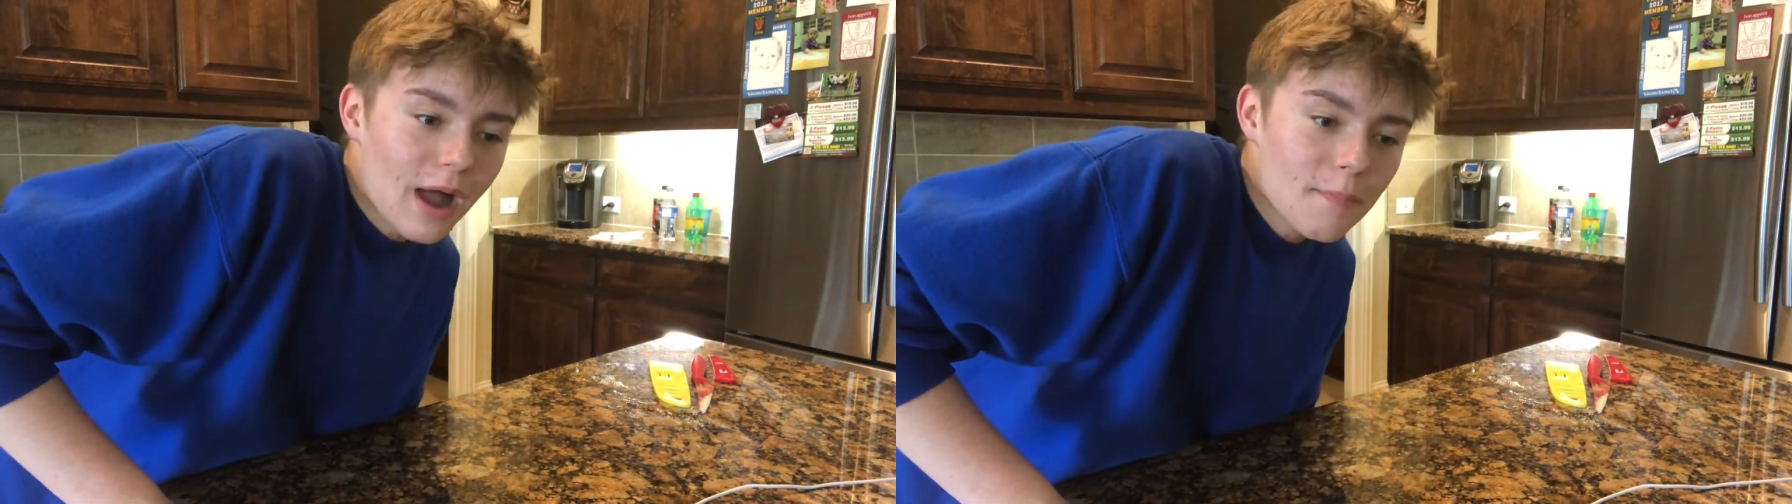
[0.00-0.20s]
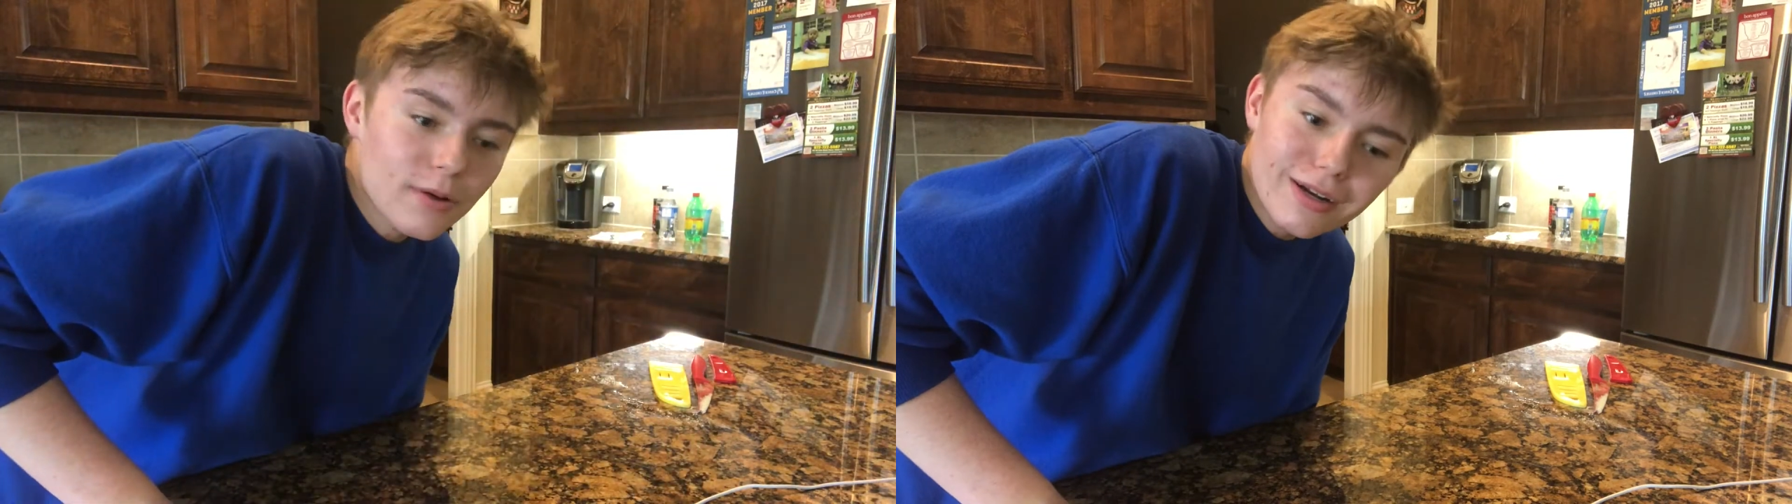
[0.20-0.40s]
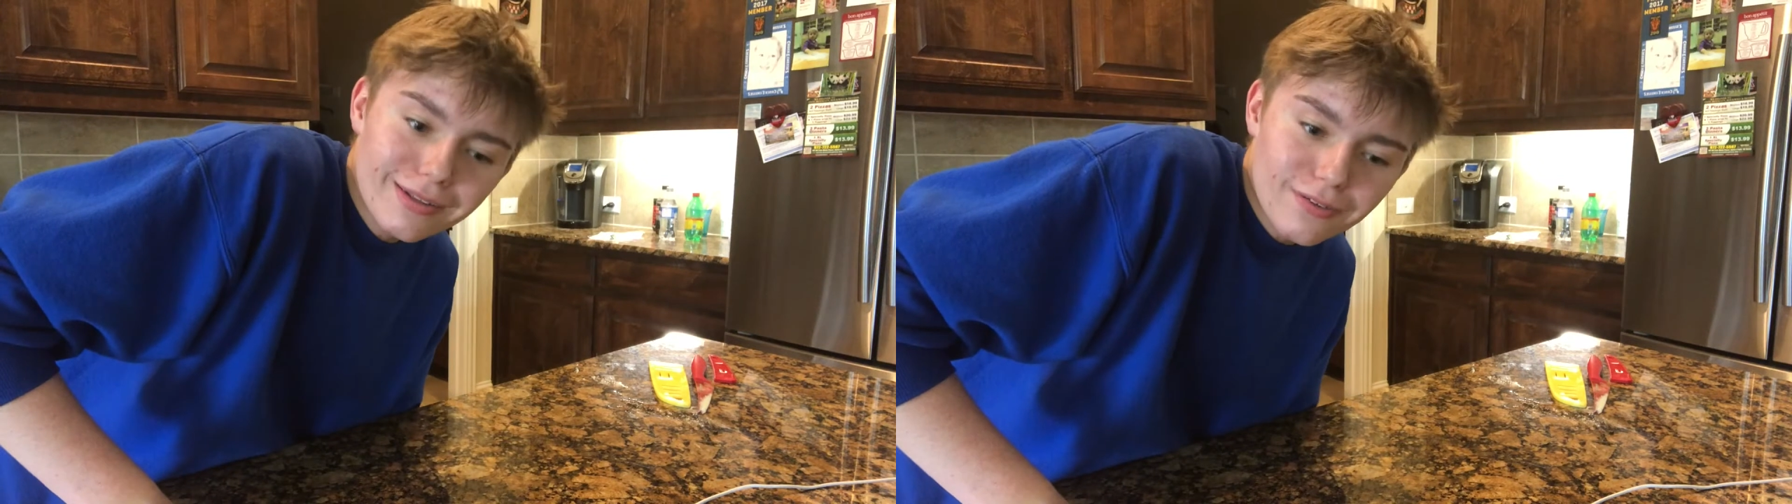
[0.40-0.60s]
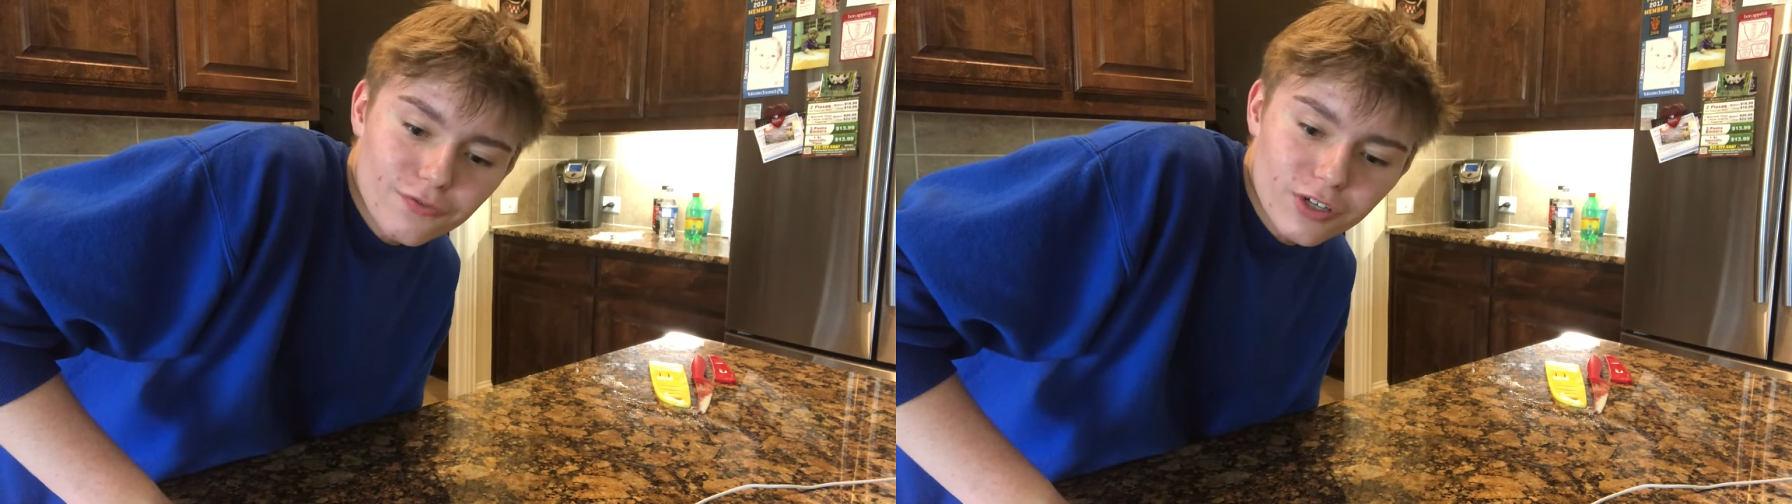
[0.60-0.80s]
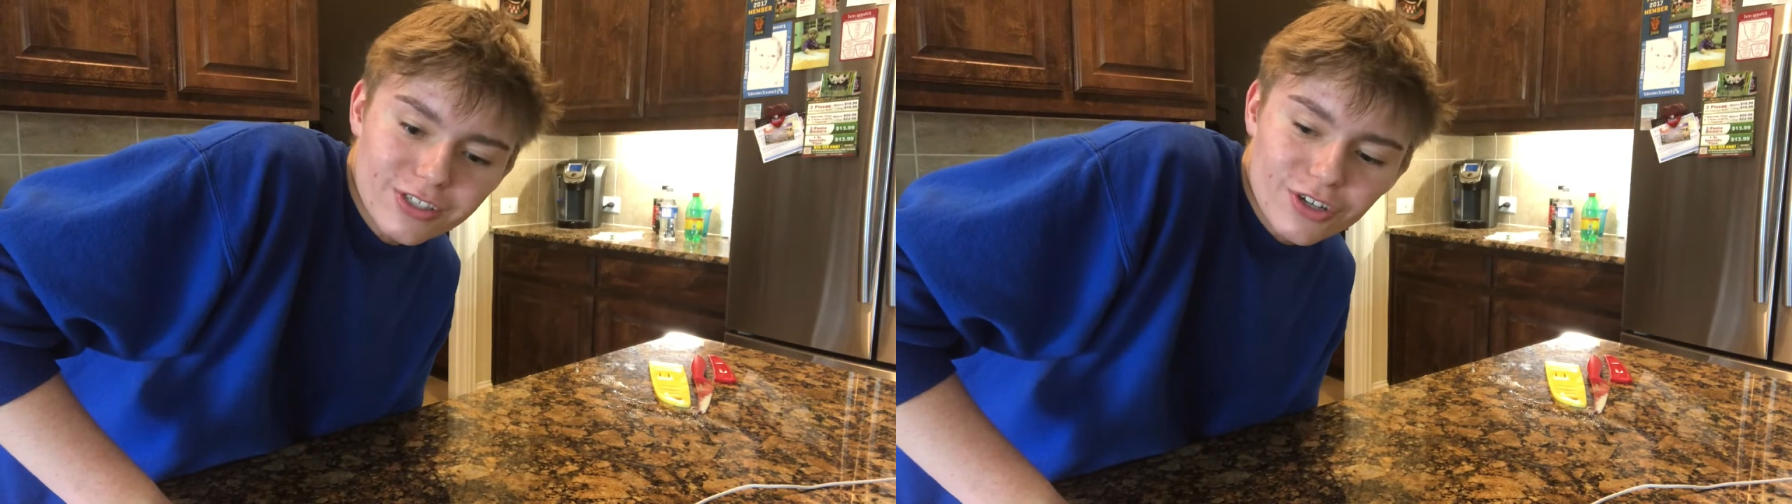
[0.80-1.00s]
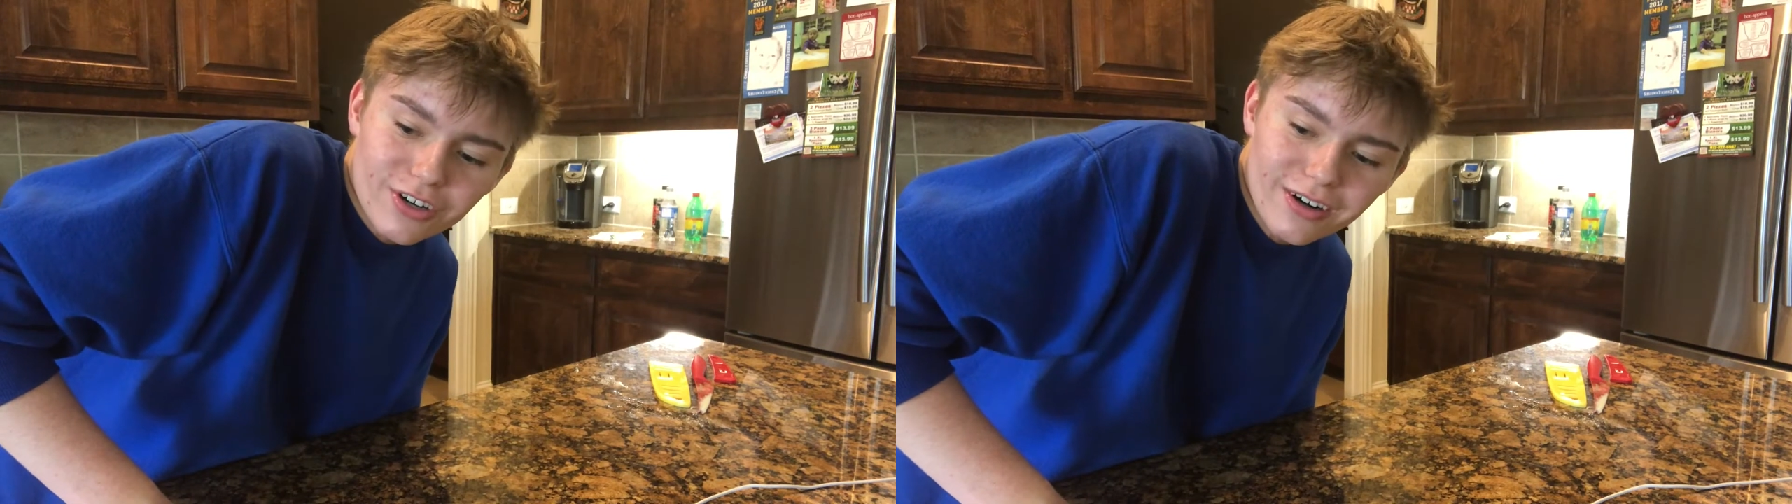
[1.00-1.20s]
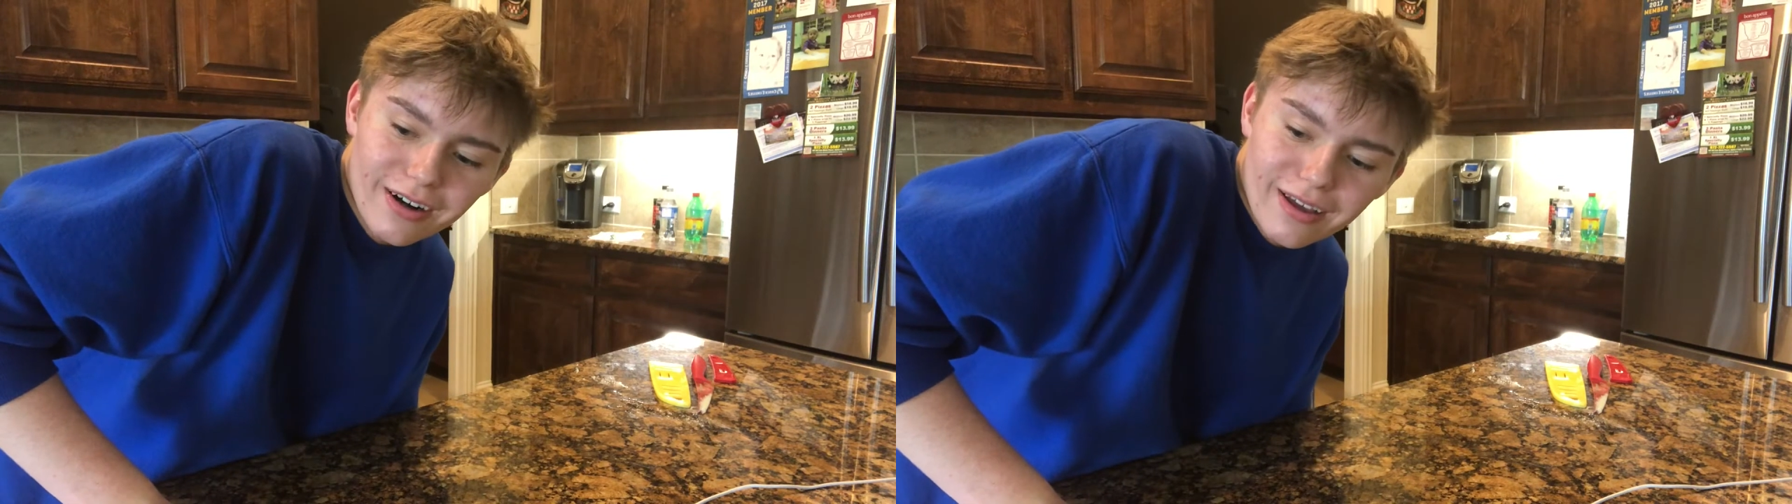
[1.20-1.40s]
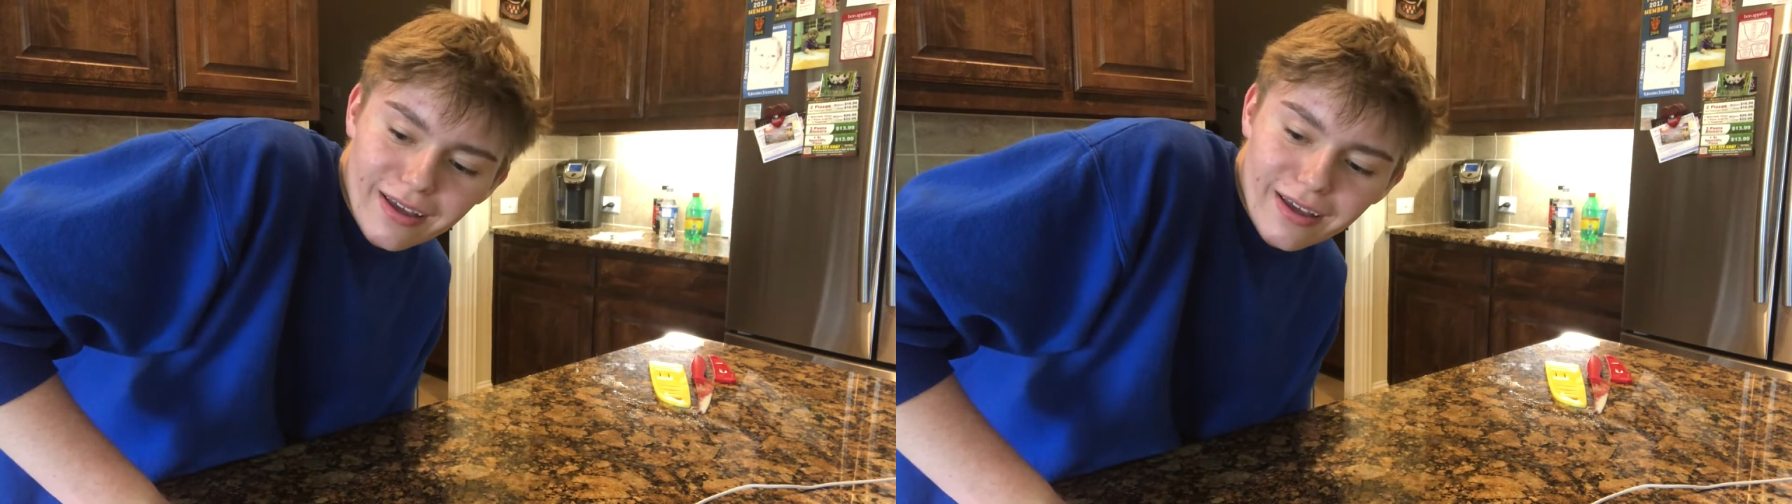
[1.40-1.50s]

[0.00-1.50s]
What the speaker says: I put it in the freezer.